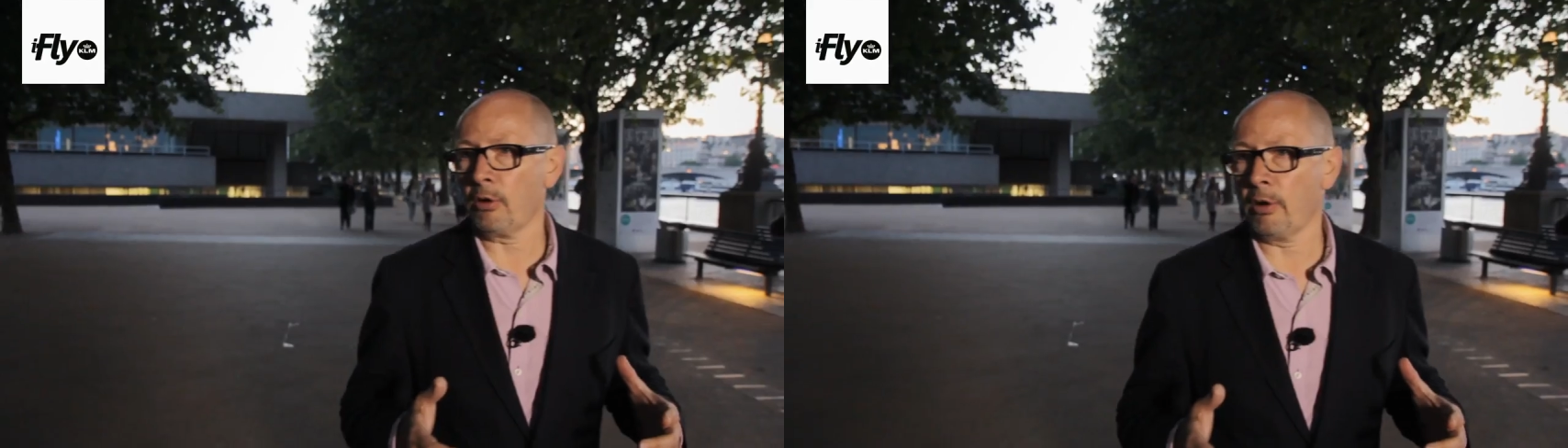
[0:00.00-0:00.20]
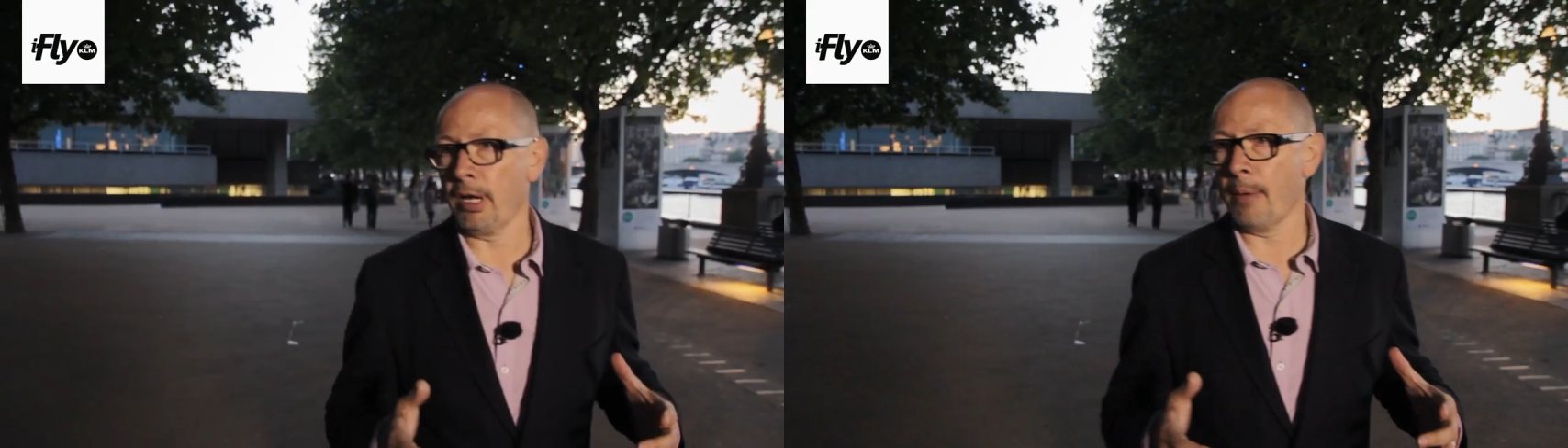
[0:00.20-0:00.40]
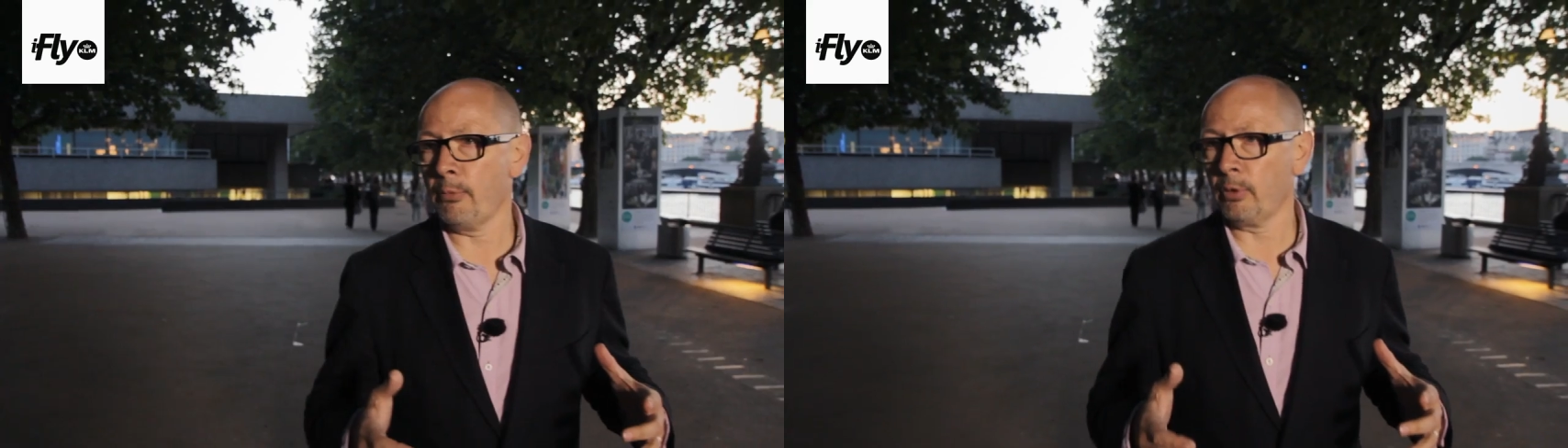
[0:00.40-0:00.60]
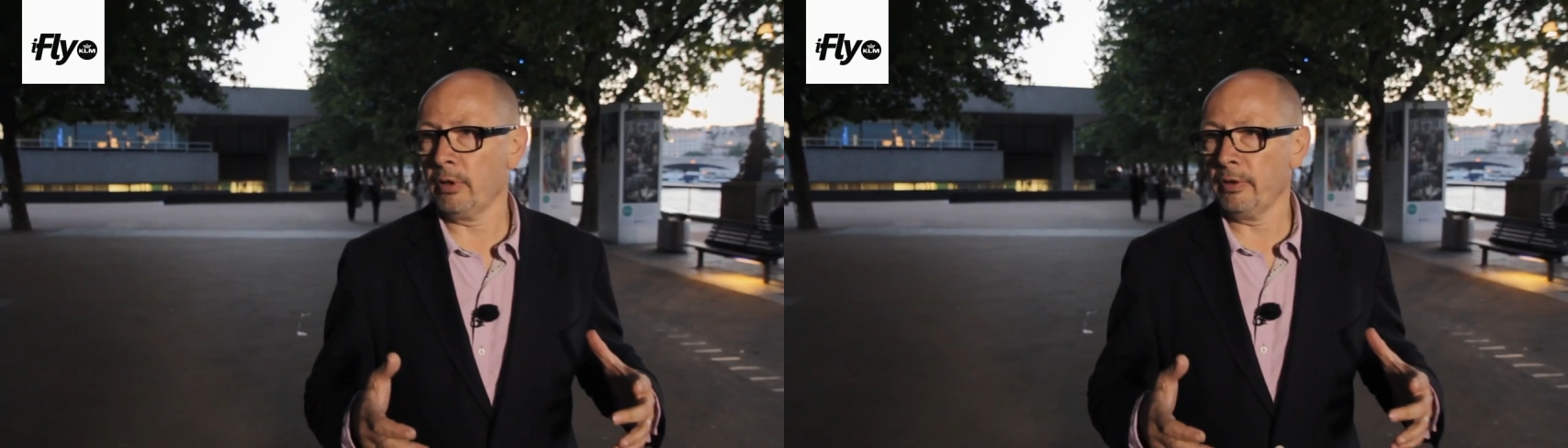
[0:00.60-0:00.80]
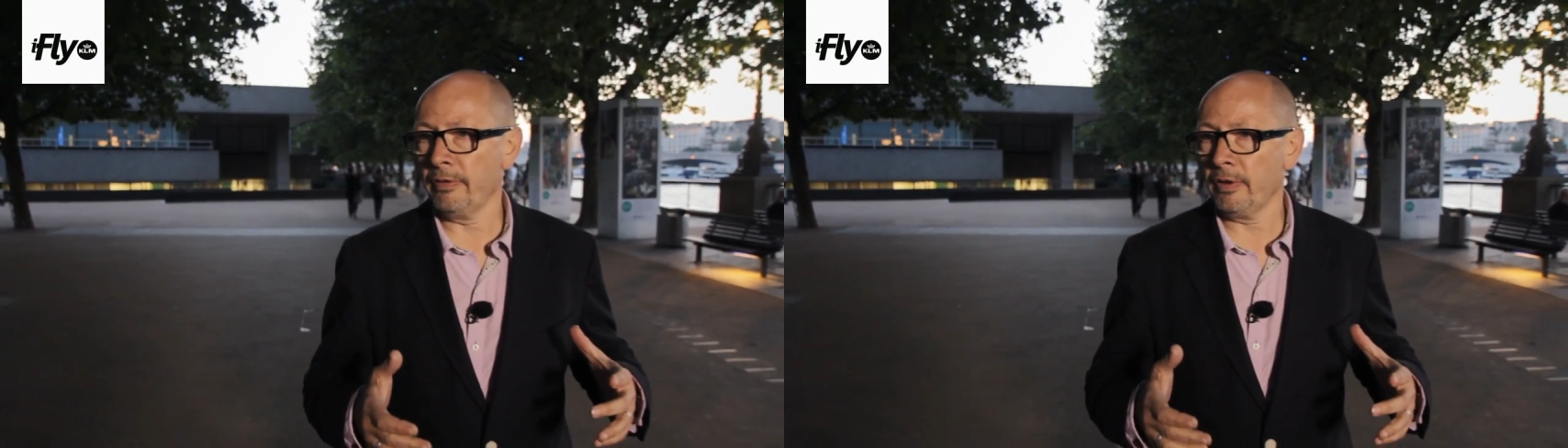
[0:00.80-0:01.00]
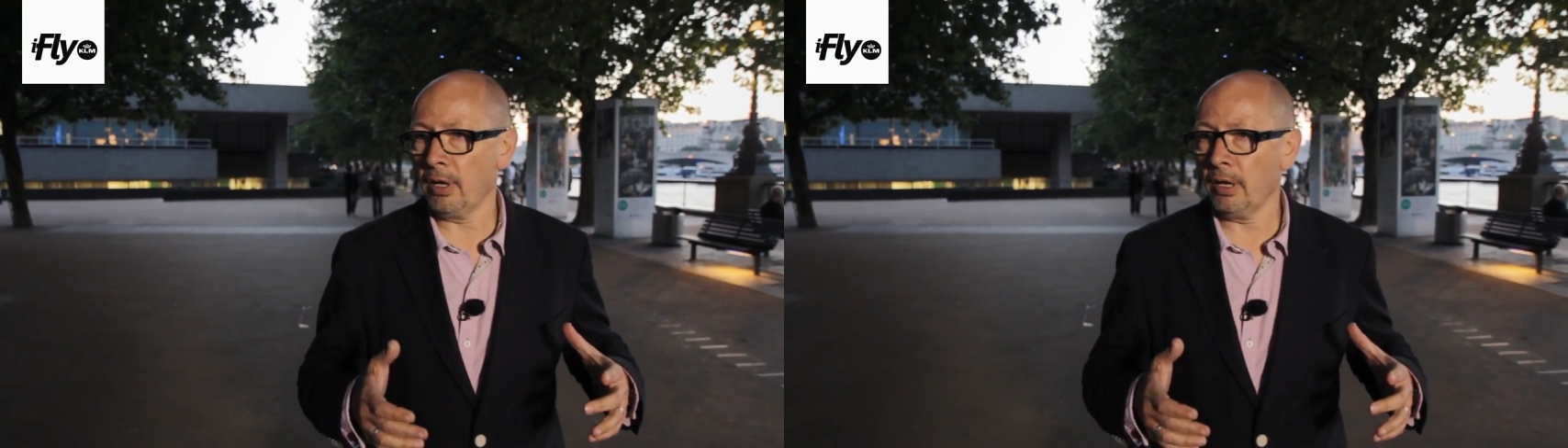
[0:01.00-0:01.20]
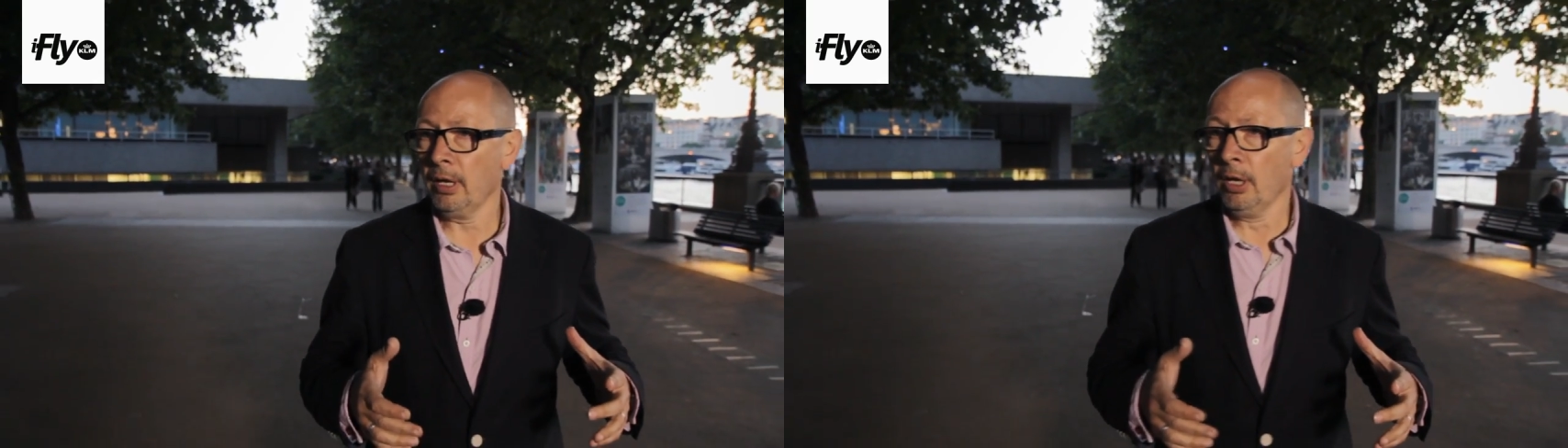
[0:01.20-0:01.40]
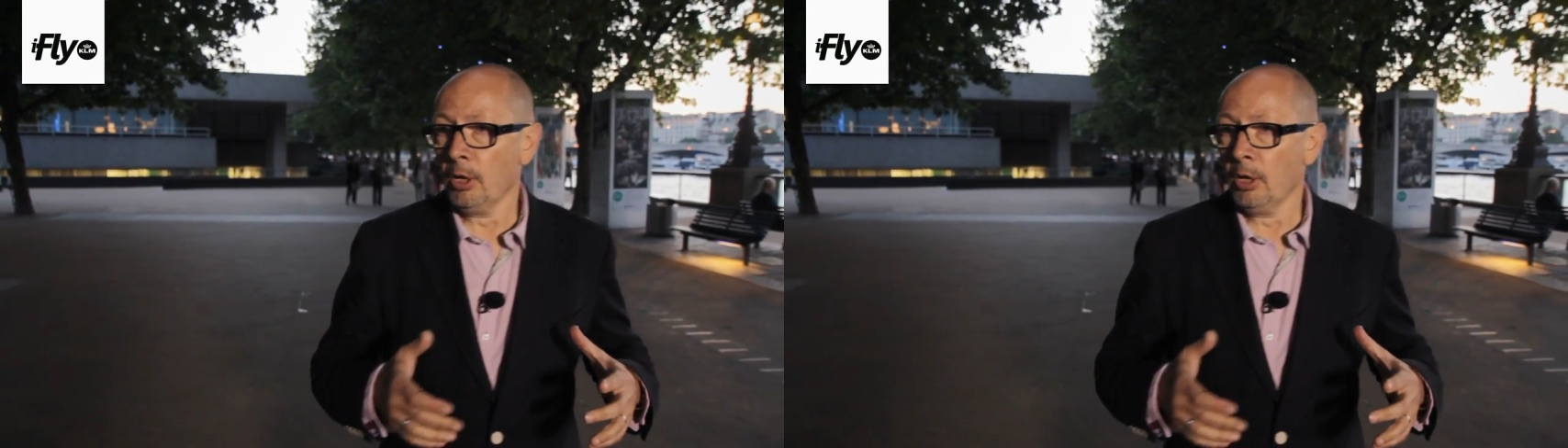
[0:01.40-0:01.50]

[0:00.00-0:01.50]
There are a number of